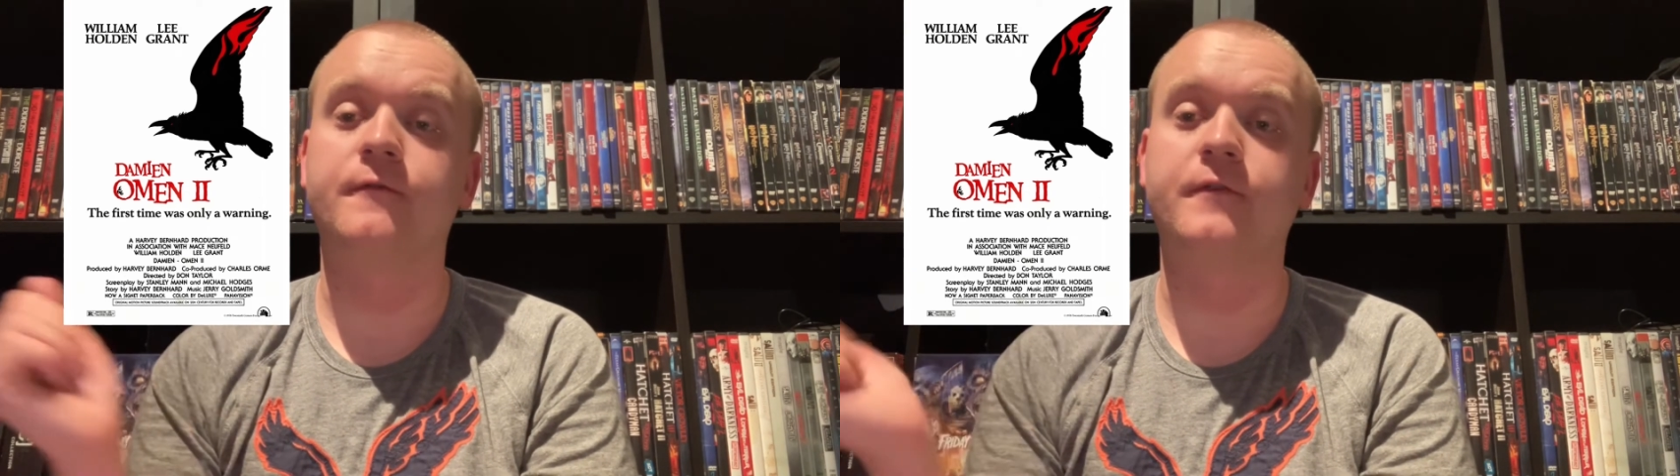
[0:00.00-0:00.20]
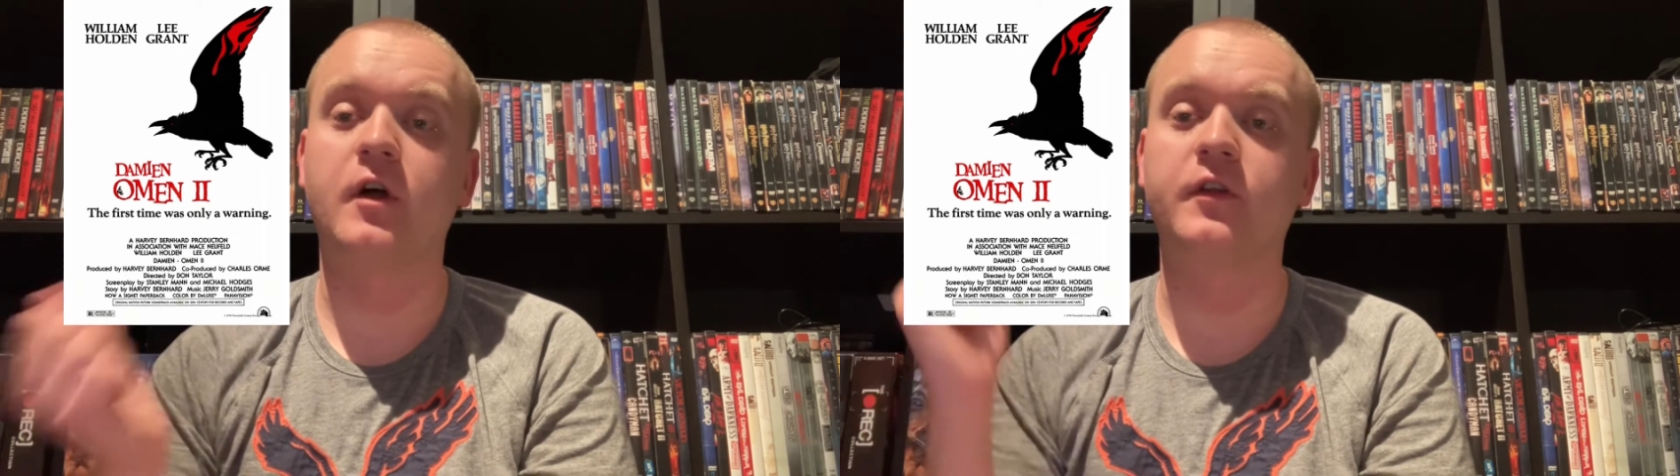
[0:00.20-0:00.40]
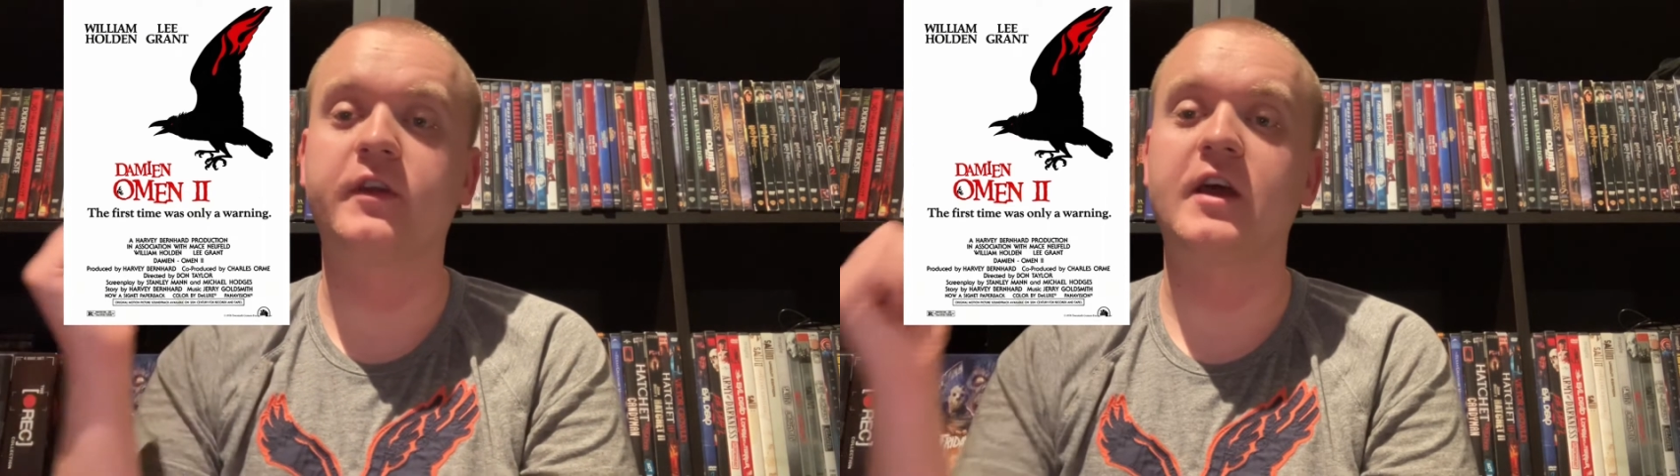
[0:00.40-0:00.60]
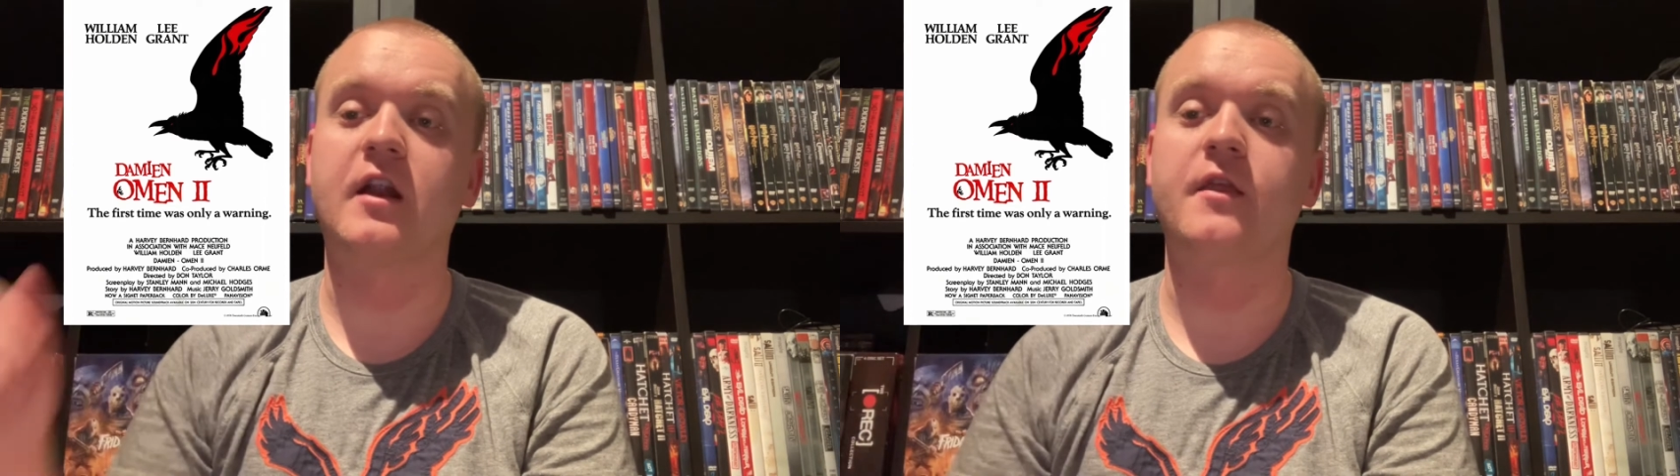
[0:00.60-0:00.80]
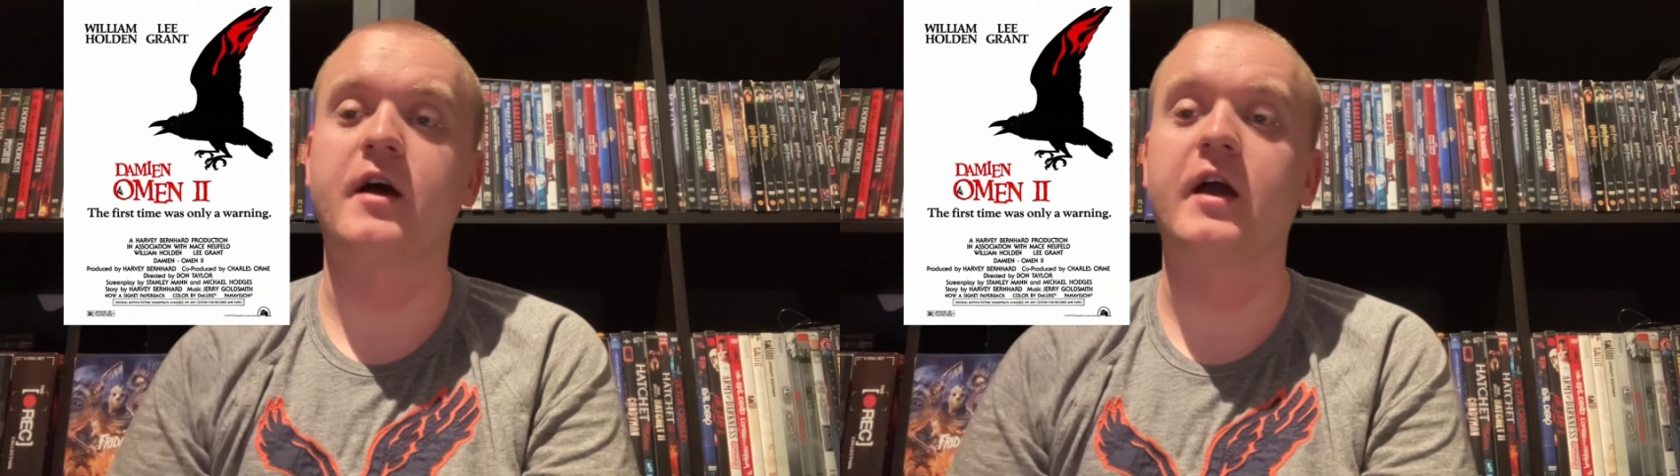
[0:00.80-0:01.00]
fail to get out
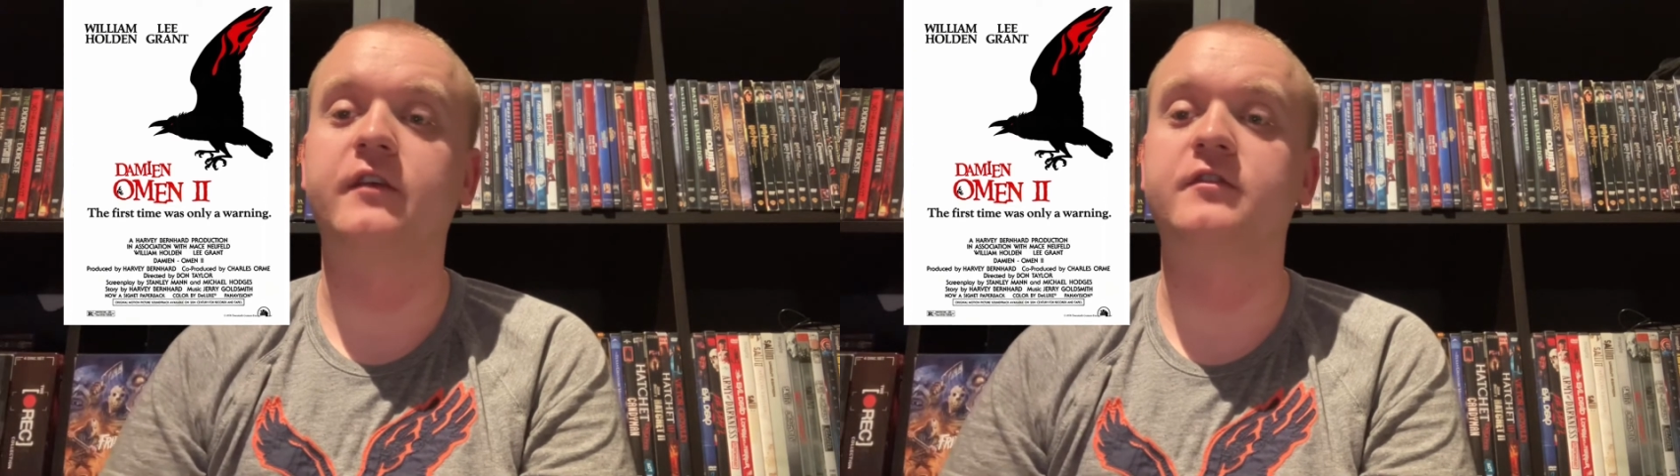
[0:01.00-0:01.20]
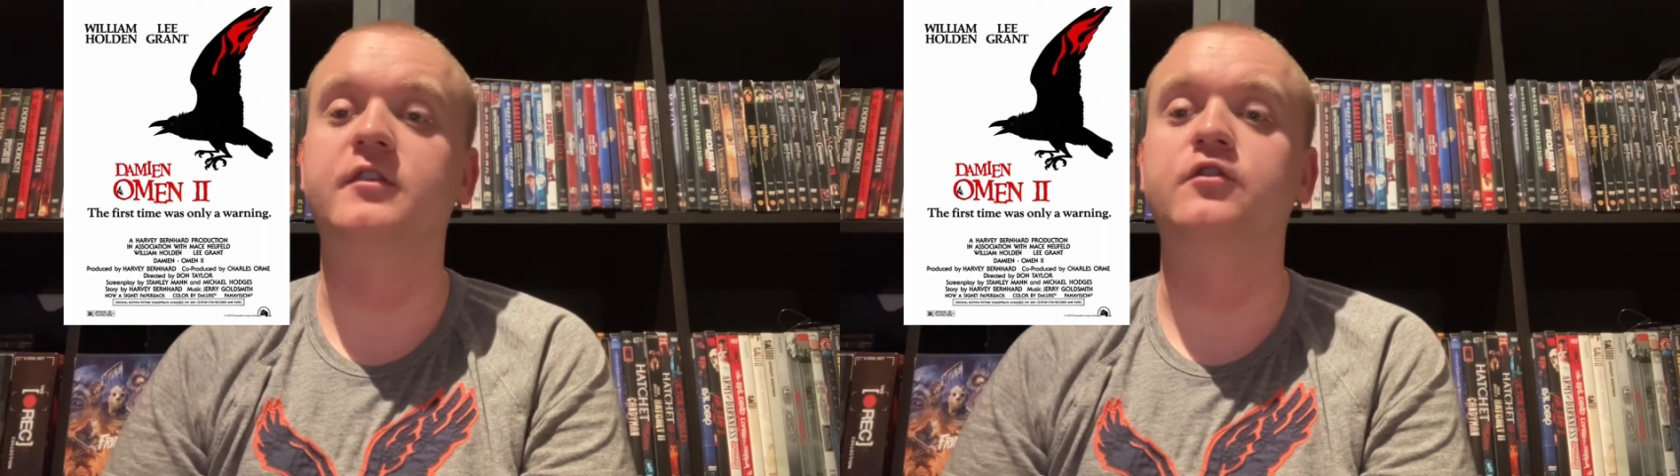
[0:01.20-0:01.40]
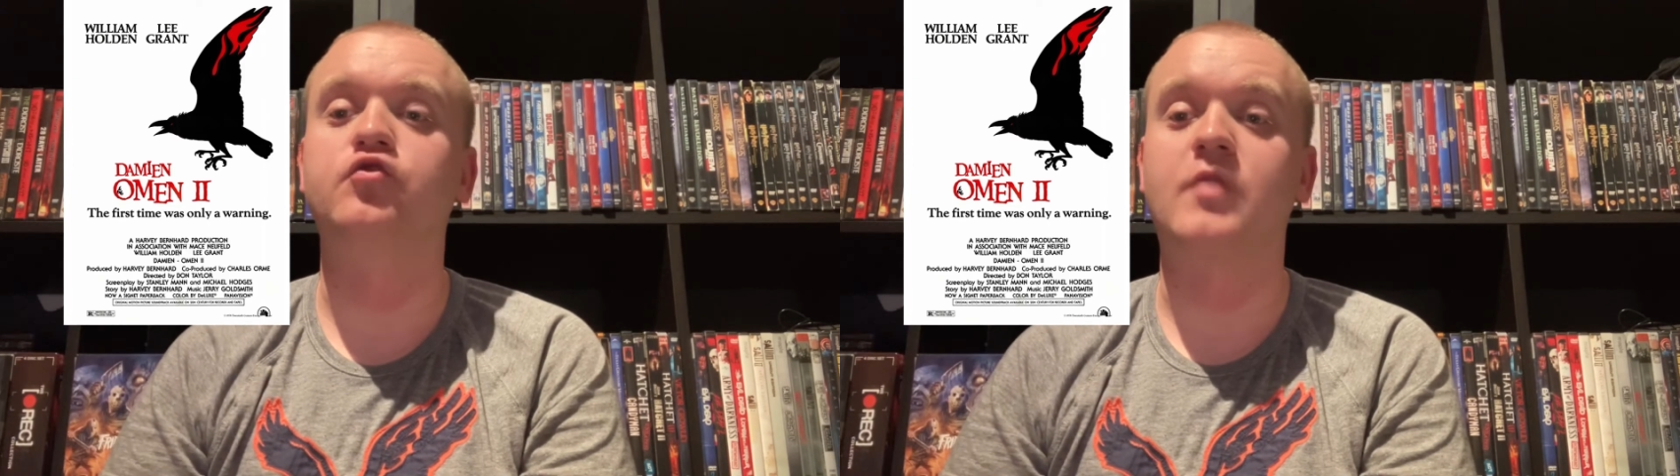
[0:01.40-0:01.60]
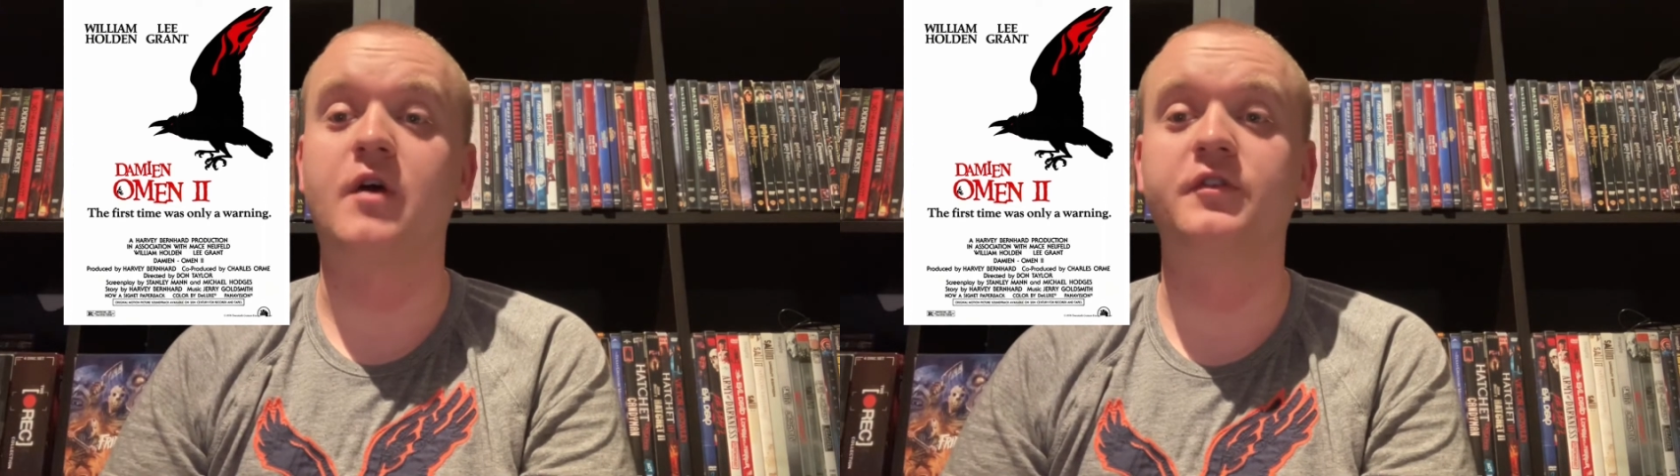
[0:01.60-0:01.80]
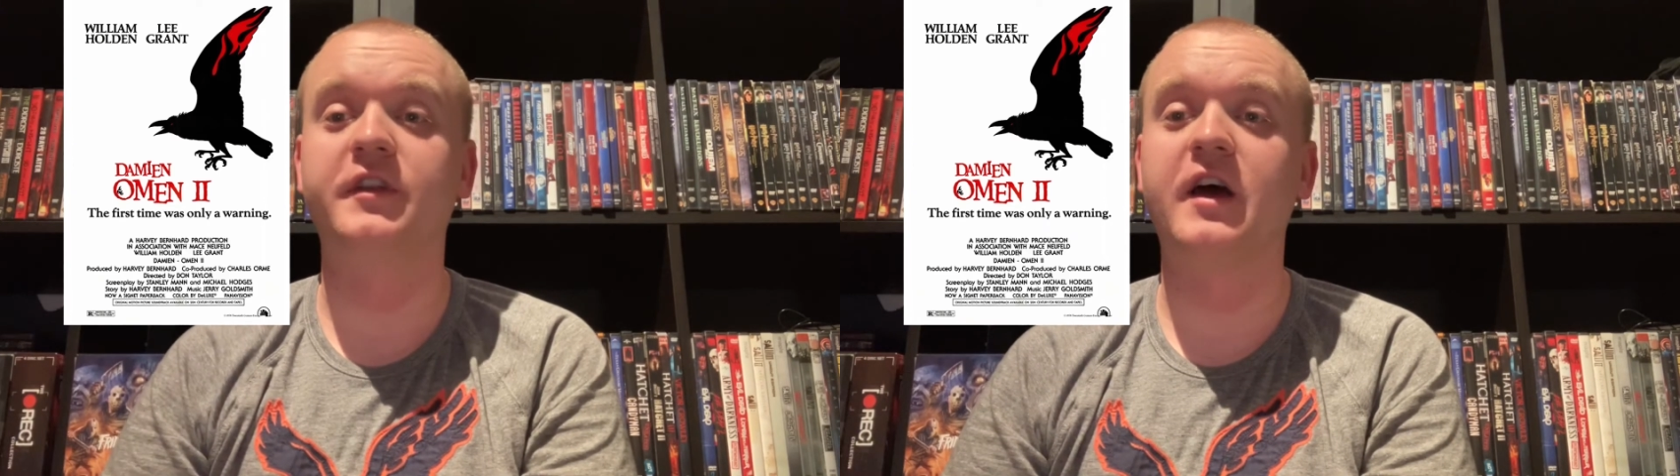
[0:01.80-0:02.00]
of the ice and
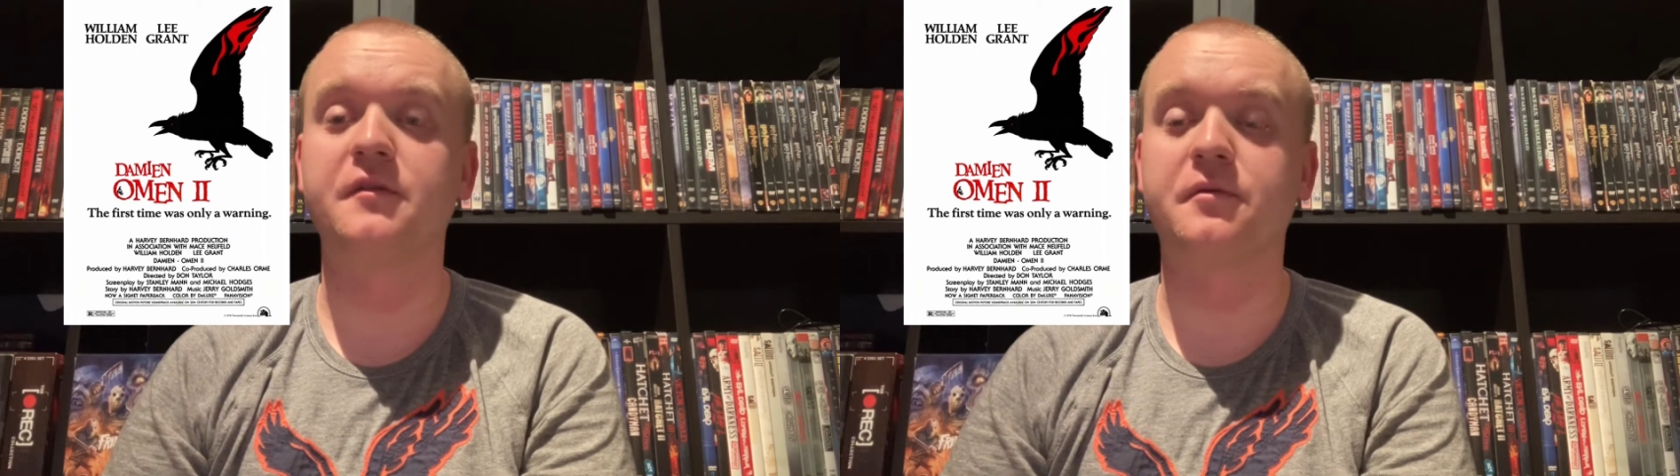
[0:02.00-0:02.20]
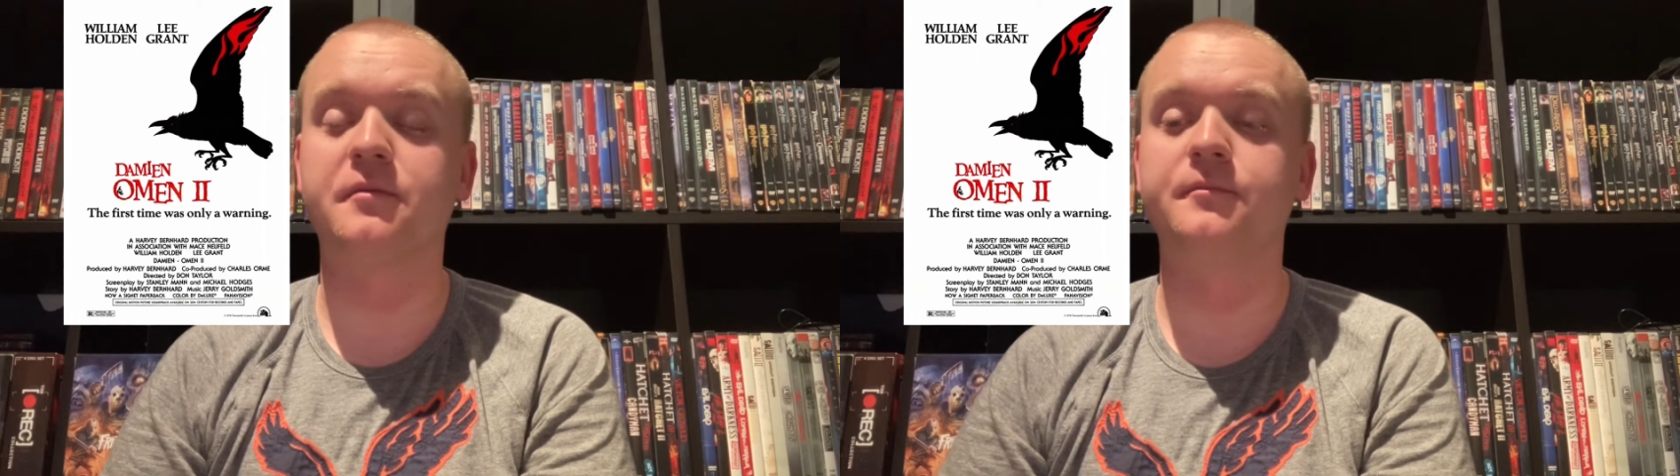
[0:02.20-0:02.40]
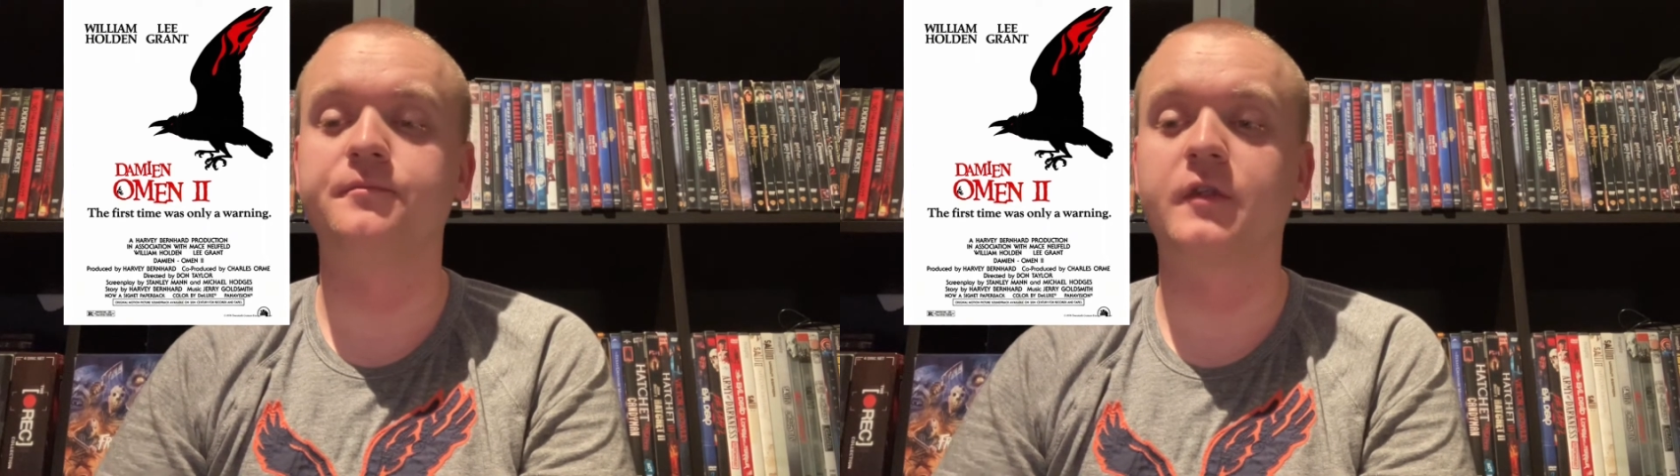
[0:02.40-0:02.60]
drown to death,